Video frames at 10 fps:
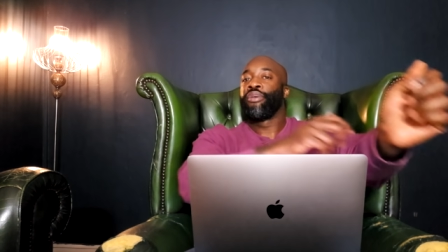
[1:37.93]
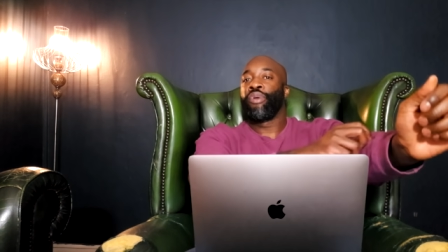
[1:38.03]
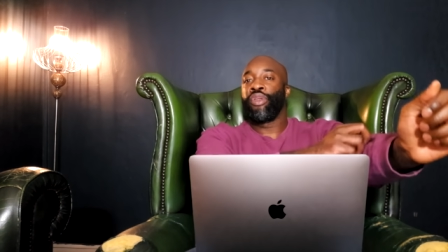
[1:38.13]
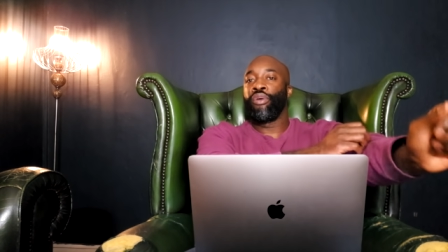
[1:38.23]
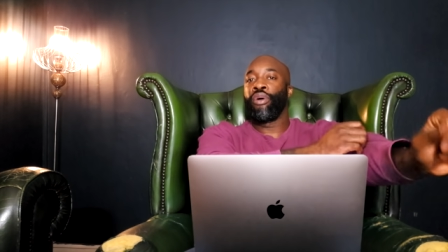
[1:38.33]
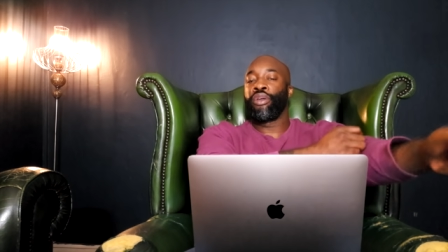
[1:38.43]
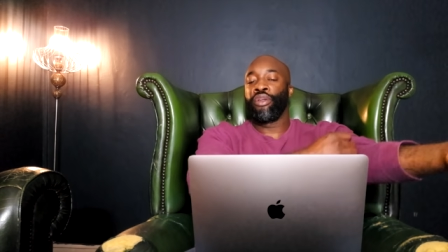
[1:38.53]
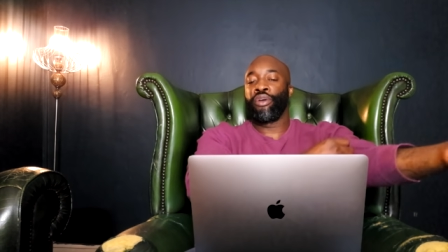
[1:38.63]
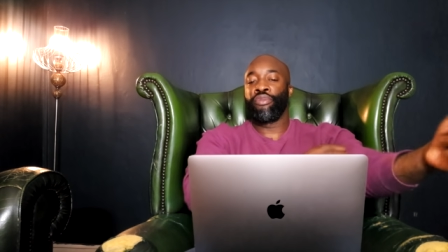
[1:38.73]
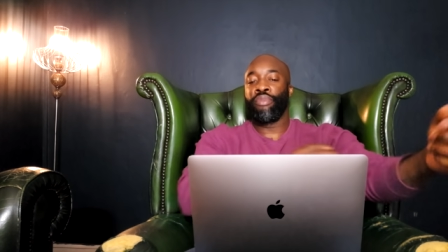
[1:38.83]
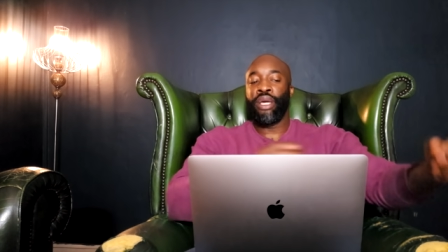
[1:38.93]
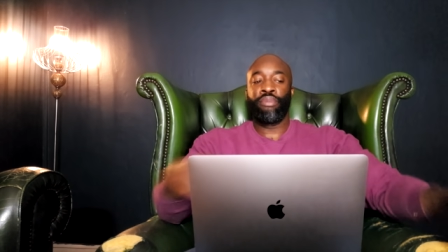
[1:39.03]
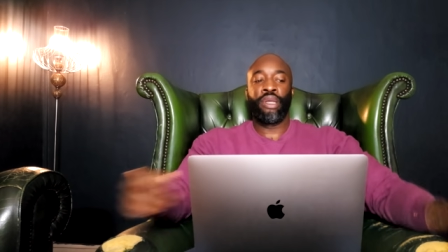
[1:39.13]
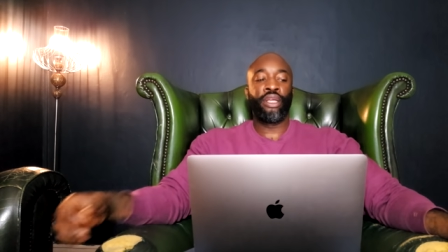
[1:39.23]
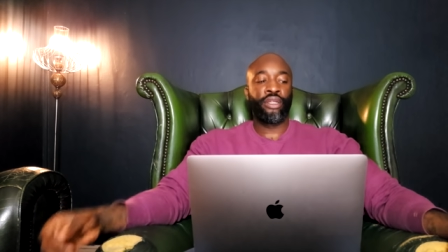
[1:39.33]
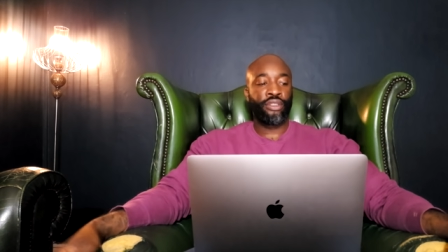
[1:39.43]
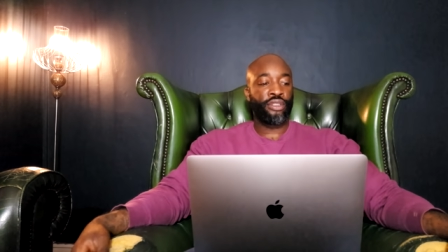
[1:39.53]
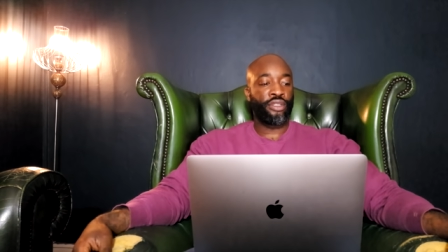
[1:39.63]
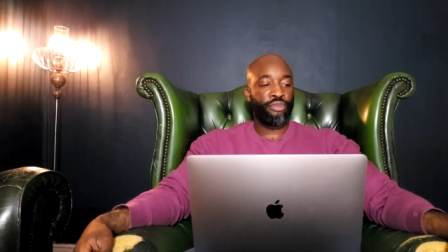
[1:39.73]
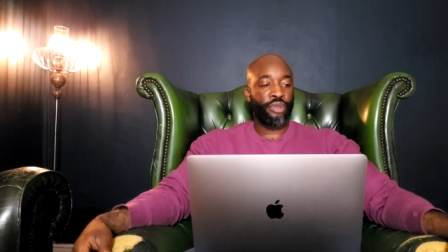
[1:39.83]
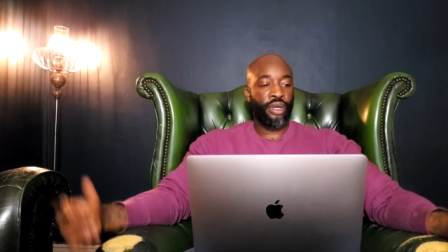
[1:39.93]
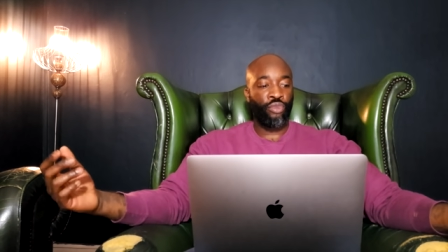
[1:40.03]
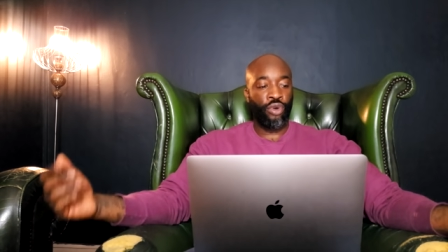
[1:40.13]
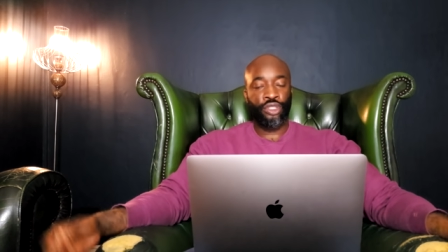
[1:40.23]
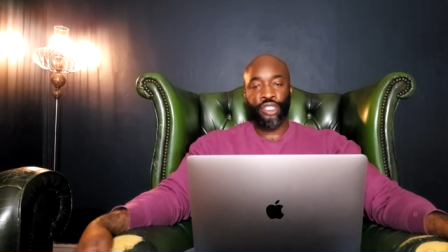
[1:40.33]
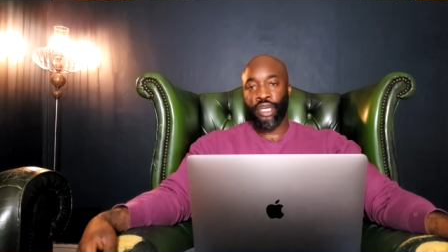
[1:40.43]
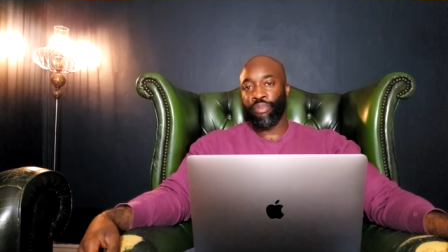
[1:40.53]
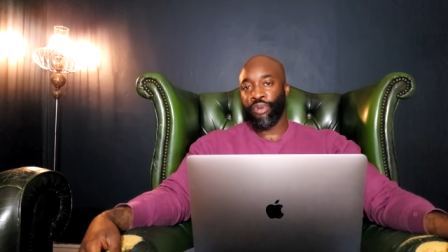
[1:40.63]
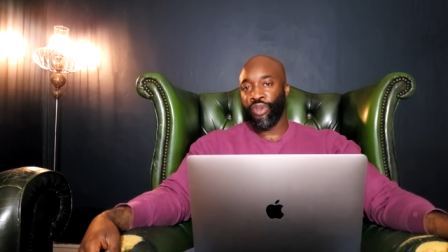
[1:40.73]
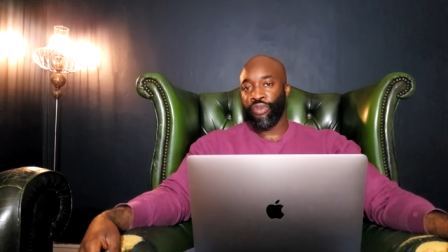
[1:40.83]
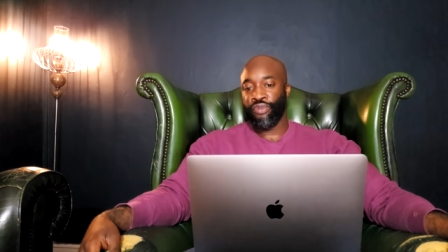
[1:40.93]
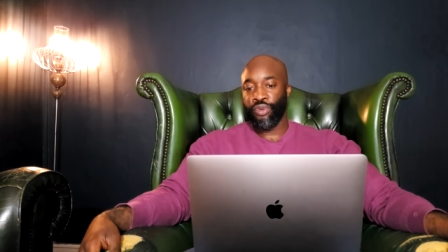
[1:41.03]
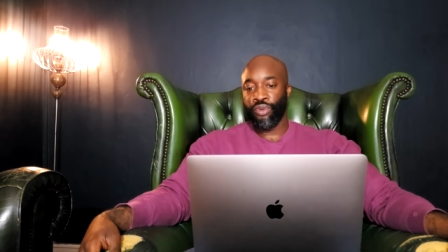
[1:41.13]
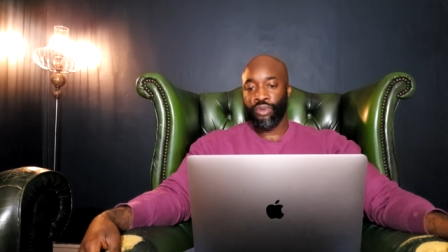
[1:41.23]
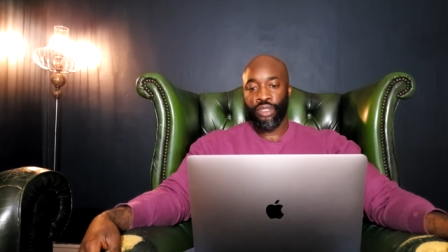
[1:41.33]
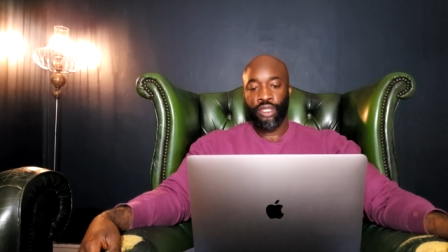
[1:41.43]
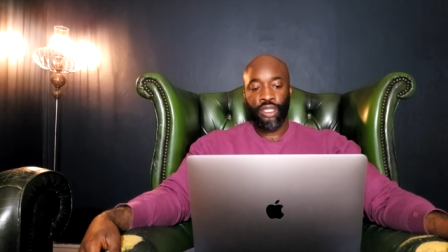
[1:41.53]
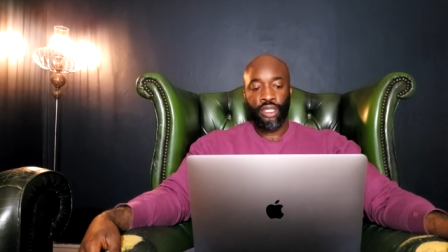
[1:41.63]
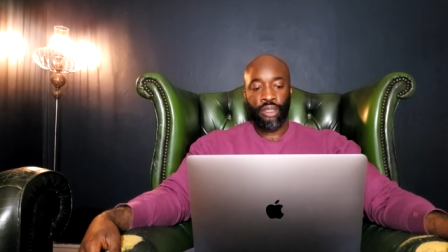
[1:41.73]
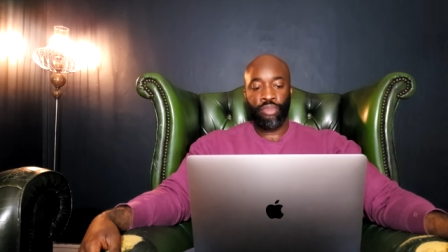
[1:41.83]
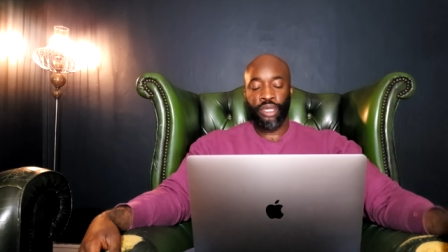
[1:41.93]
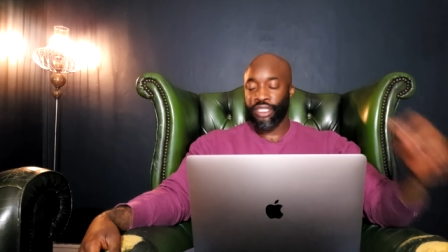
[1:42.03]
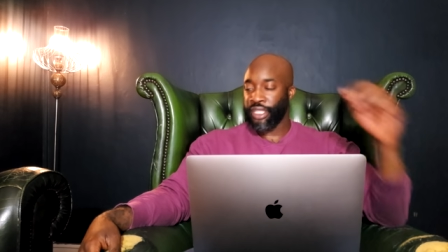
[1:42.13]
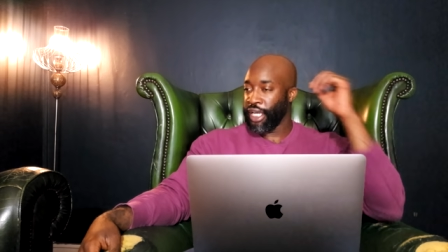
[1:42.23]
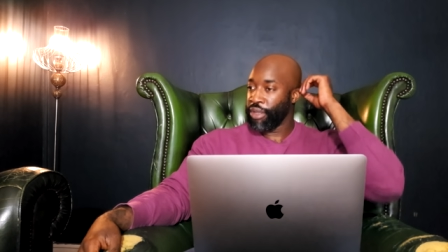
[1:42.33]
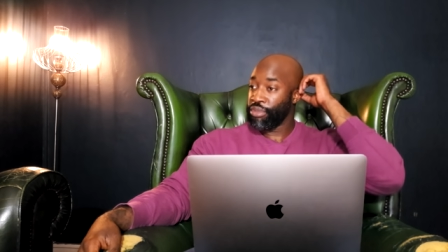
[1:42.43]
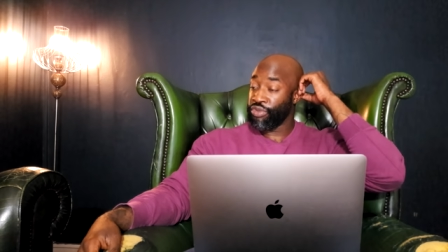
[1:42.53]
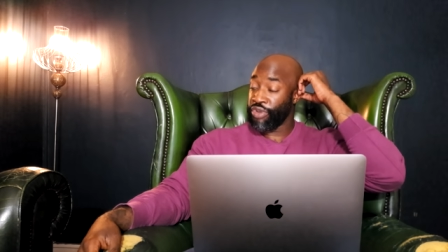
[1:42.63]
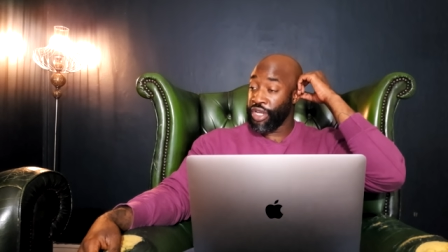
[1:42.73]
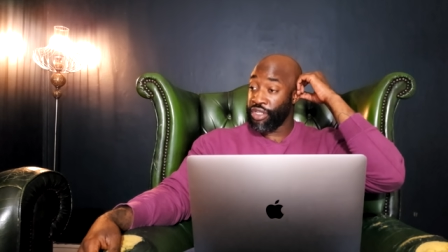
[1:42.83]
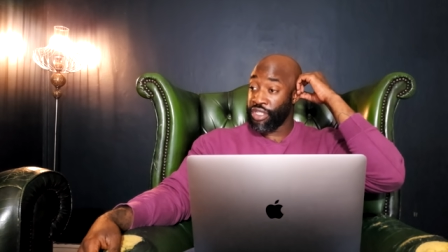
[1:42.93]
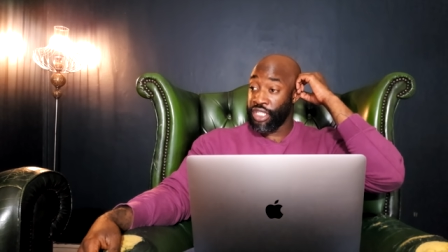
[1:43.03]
when you are, you know, you've made millions, you've become world champion, you fought in big stadiums, arenas.